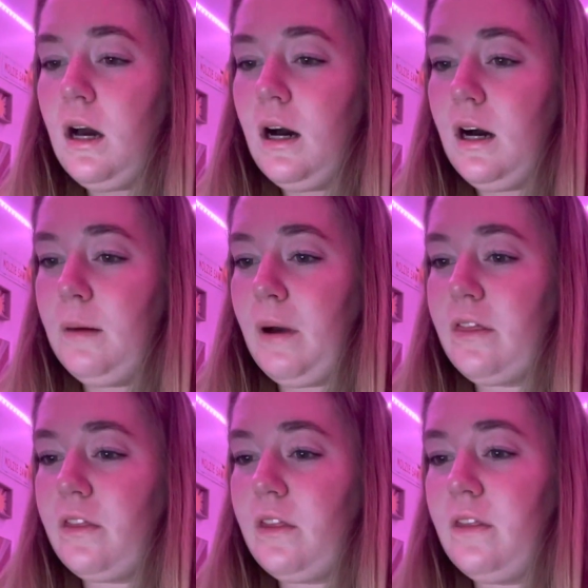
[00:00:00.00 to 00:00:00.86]
I
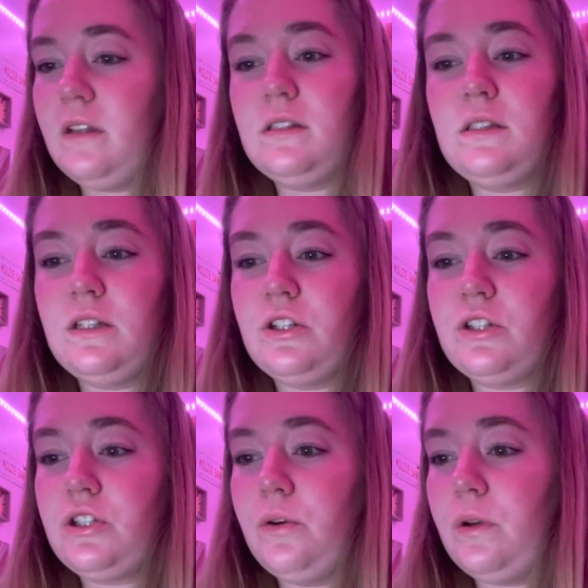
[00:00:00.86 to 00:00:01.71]
thought that this stanza
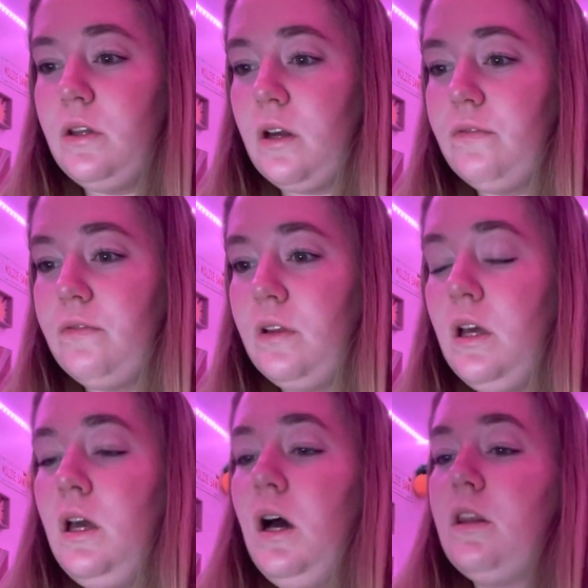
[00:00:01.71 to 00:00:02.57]
showed a lot of
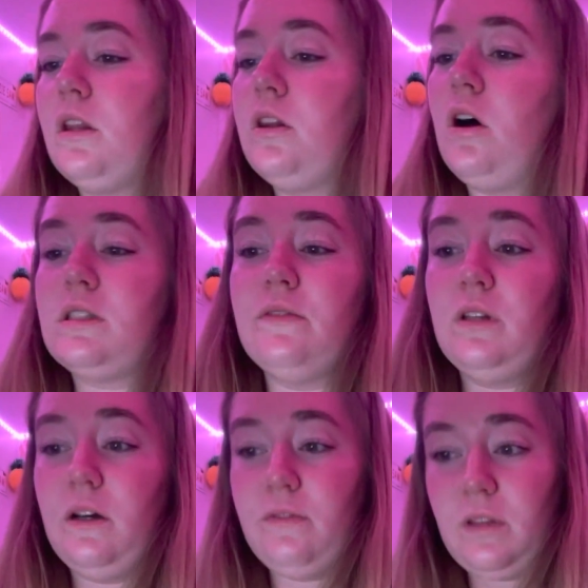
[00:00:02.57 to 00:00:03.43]
the loss of
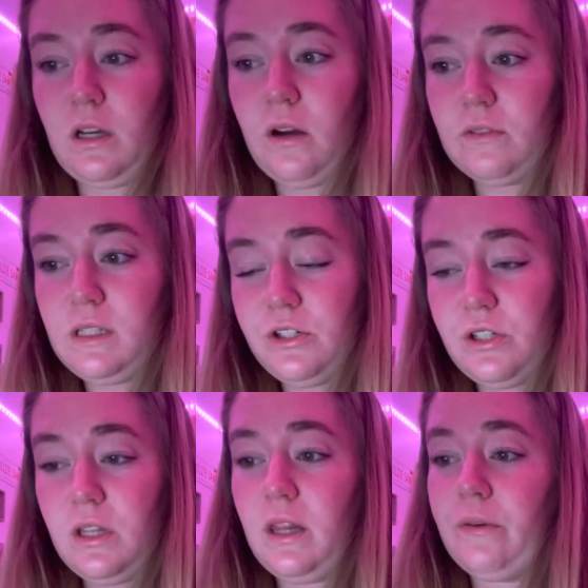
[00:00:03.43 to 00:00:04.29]
love in the
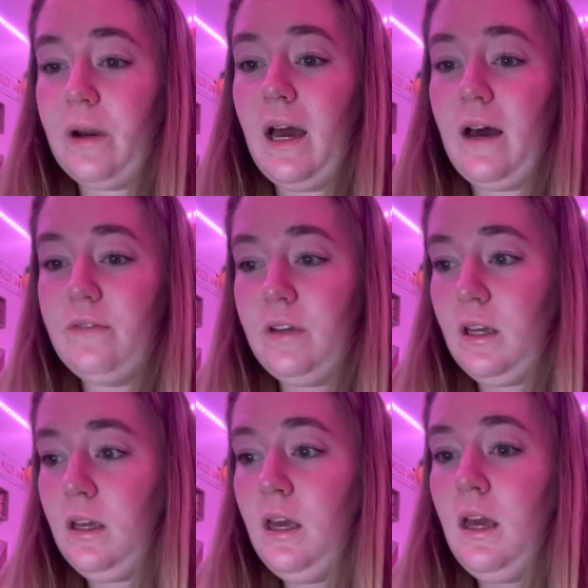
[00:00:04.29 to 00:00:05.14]
conversation that they were
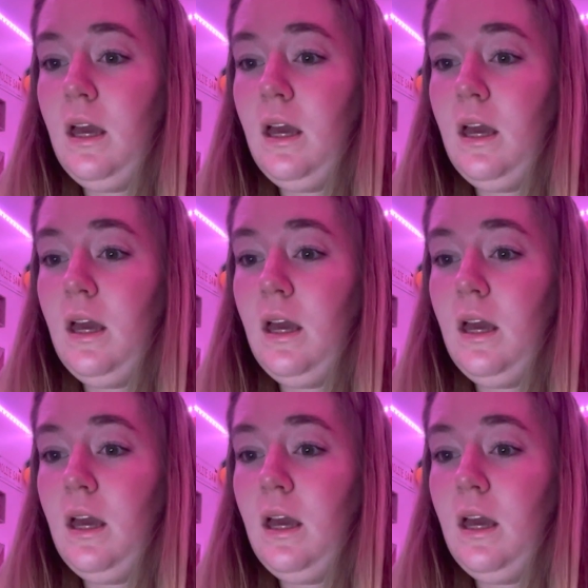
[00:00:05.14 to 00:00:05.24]
having,